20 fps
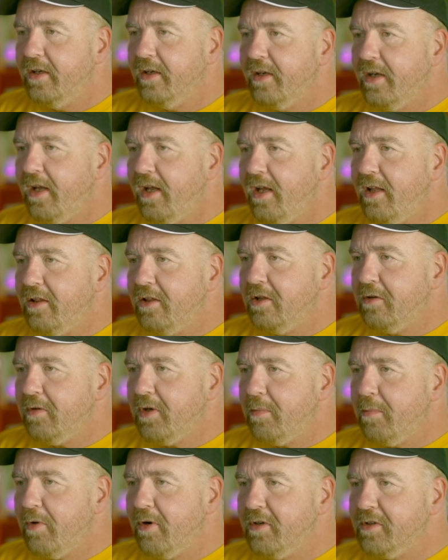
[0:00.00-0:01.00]
And the
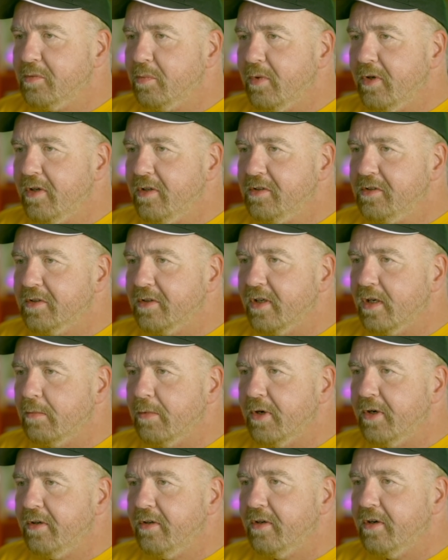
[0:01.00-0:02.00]
only parts we're concerned
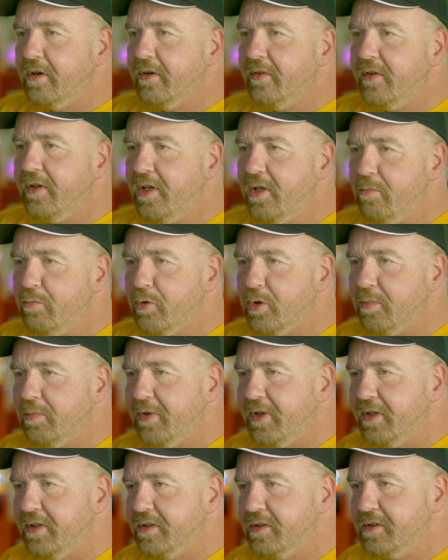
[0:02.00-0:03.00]
about are the input
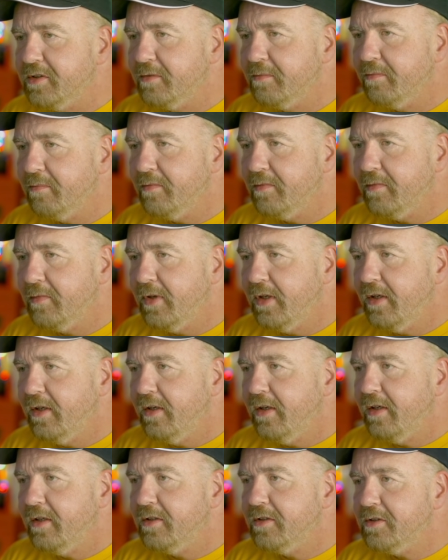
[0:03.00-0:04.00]
pins.
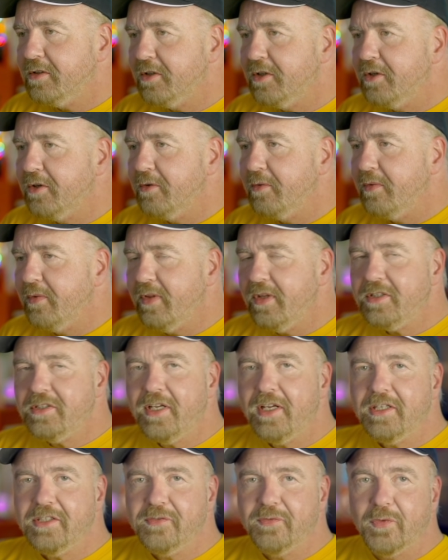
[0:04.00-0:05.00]
And so this
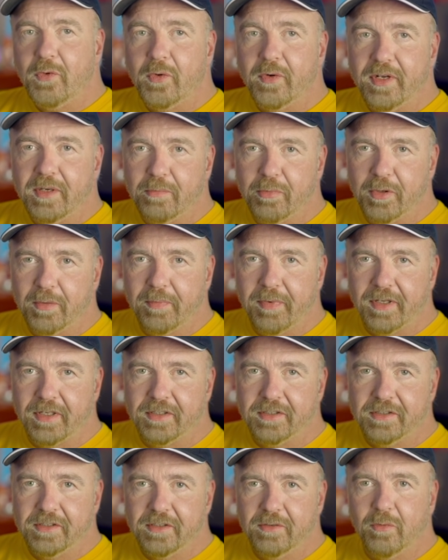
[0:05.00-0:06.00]
has four input
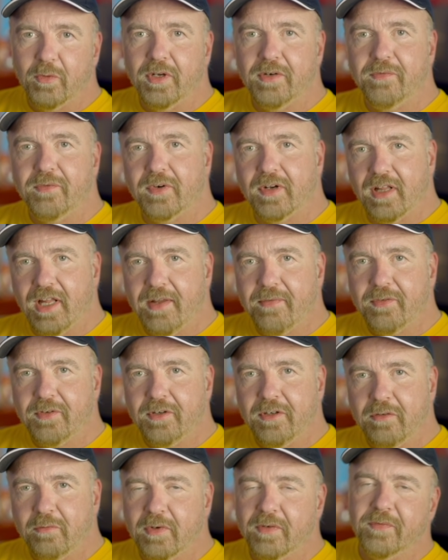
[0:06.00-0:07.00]
pins, one for the left
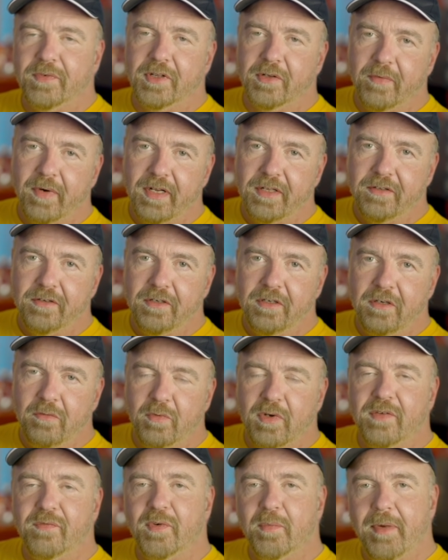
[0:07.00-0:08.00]
turn, one for the right turn,
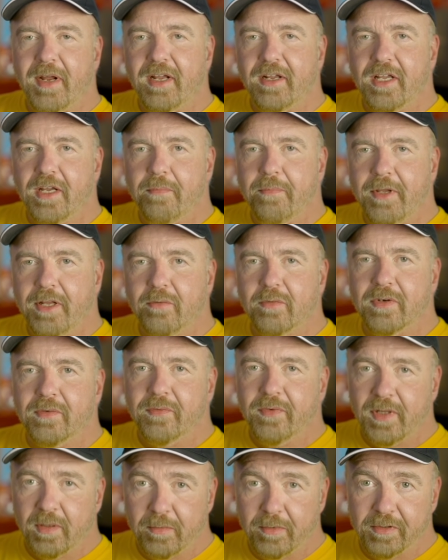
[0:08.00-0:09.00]
one for backup, and one
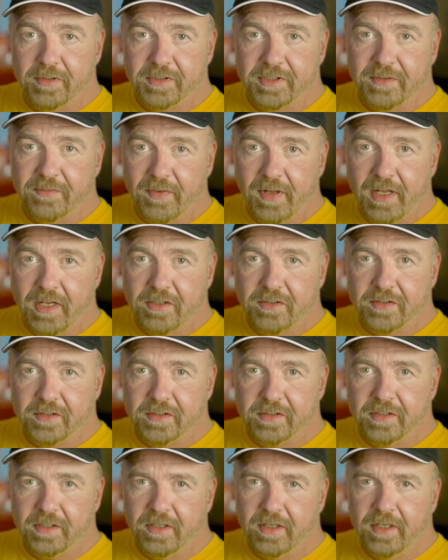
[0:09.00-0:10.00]
for the emergency
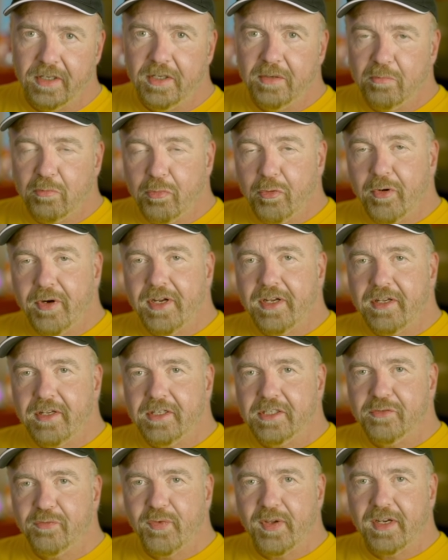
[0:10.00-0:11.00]
flashers. Break
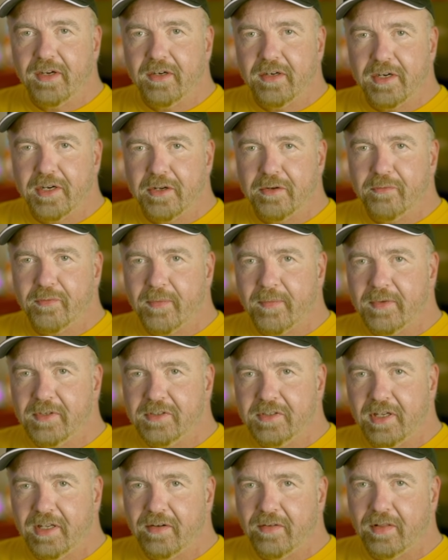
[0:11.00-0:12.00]
is figured out from the
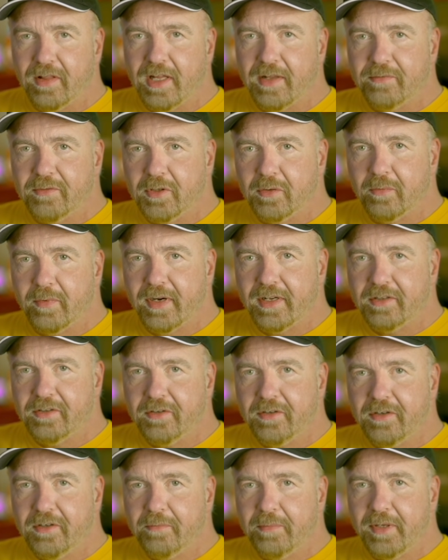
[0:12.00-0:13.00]
state of the left and right
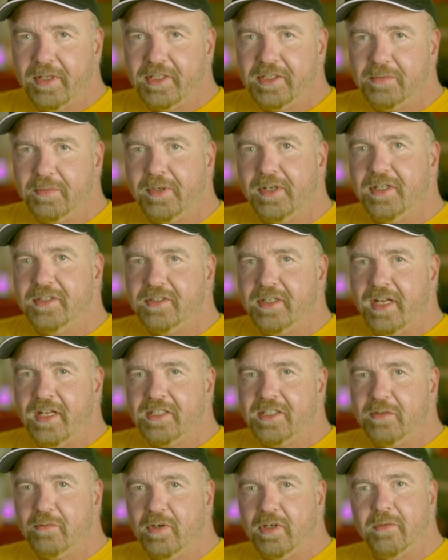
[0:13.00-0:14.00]
turn pins because it has
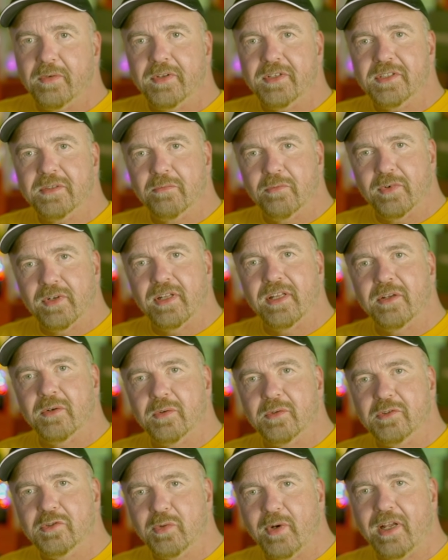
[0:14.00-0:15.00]
to work with some really
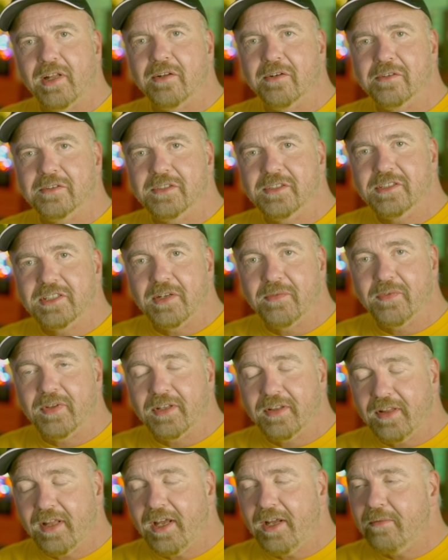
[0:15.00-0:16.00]
old trailers and stuff
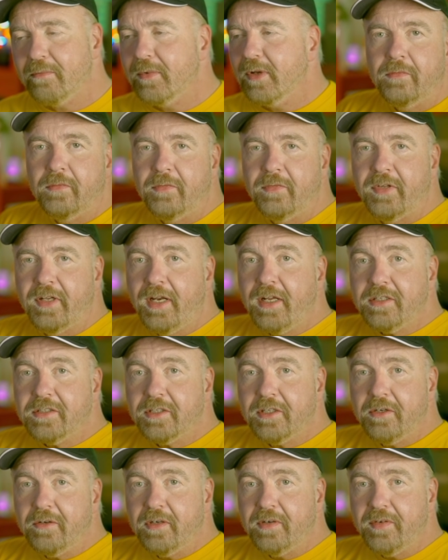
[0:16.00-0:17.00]
like that. The
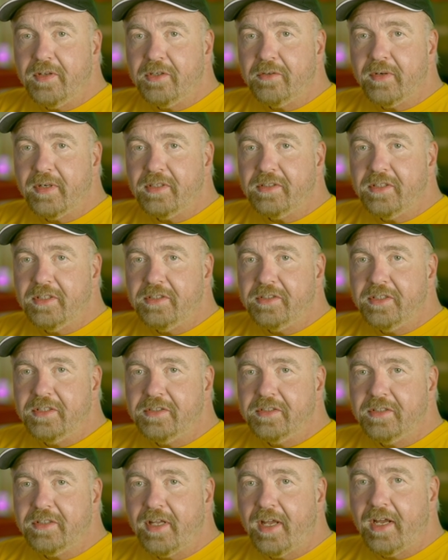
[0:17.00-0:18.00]
next code of interest is
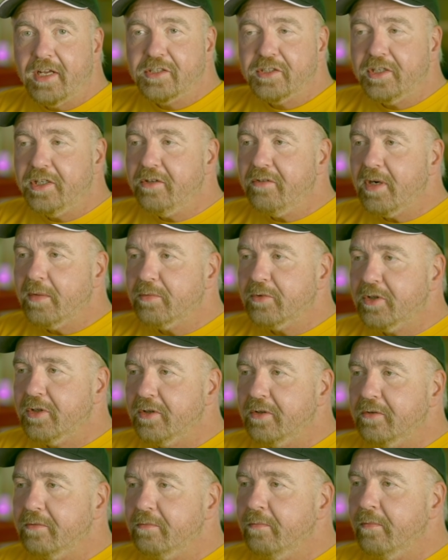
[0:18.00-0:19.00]
this attach interrupt
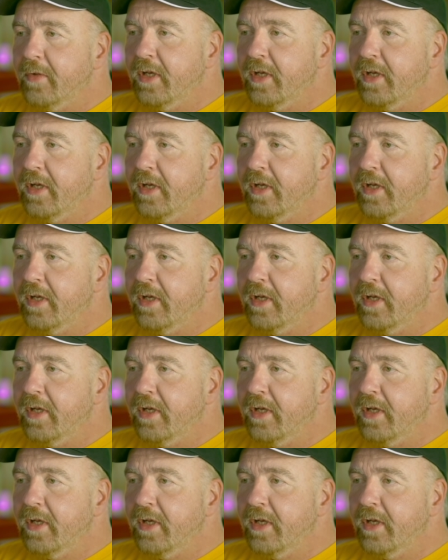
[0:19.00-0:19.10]
code.